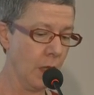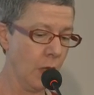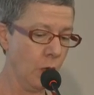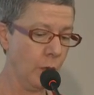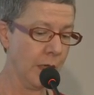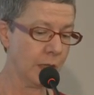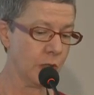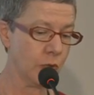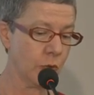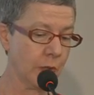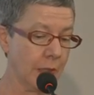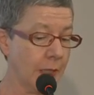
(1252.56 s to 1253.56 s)
We
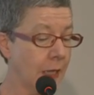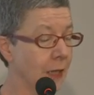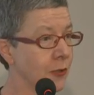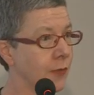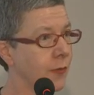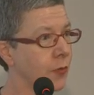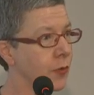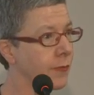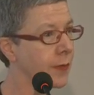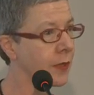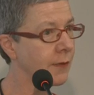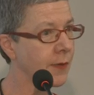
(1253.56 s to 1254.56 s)
undertook a large
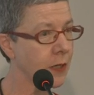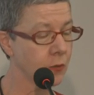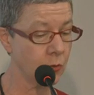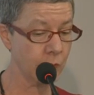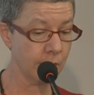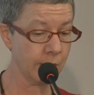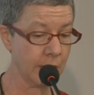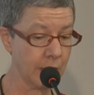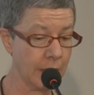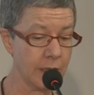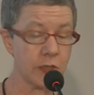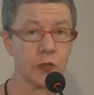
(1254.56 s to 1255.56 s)
survey of our users in
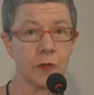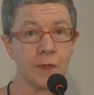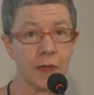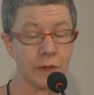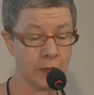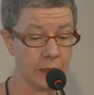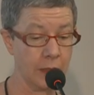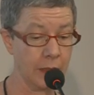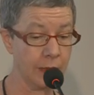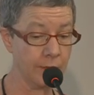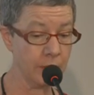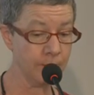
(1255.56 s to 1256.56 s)
late
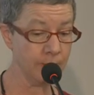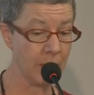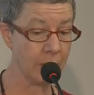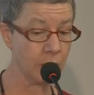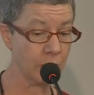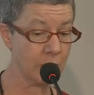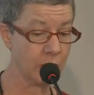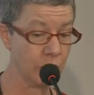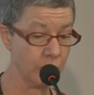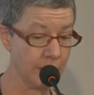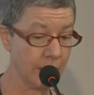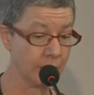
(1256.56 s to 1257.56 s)
2011 and early
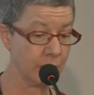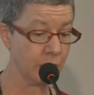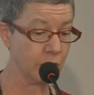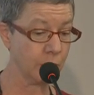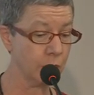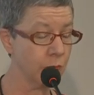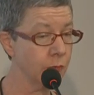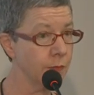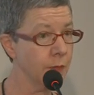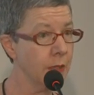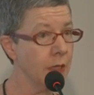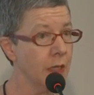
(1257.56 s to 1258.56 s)
2012,
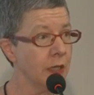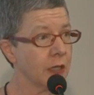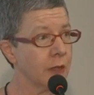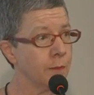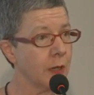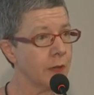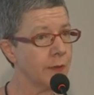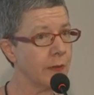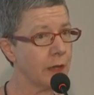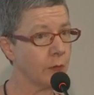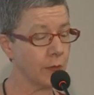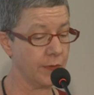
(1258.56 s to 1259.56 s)
combined
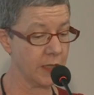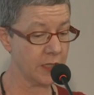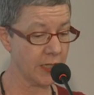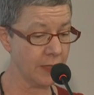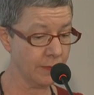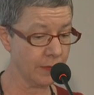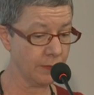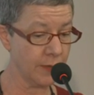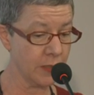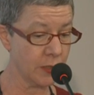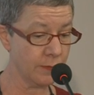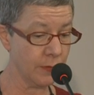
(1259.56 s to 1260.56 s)
that with intensive
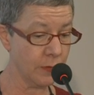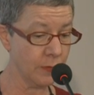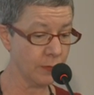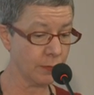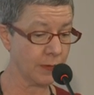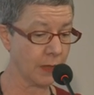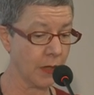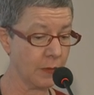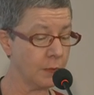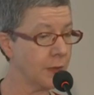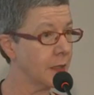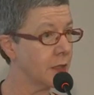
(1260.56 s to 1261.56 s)
interviews with
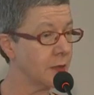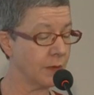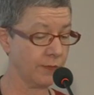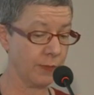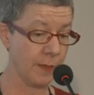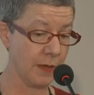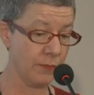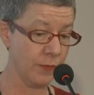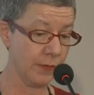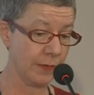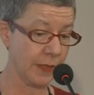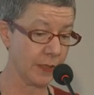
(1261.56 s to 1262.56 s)
library leaders from every
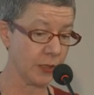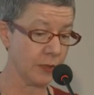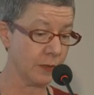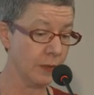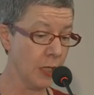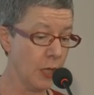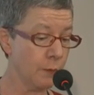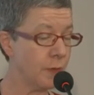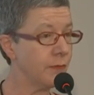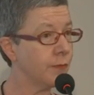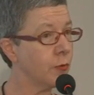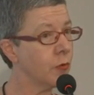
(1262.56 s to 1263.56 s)
sector
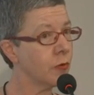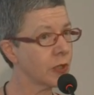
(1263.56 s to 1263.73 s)
before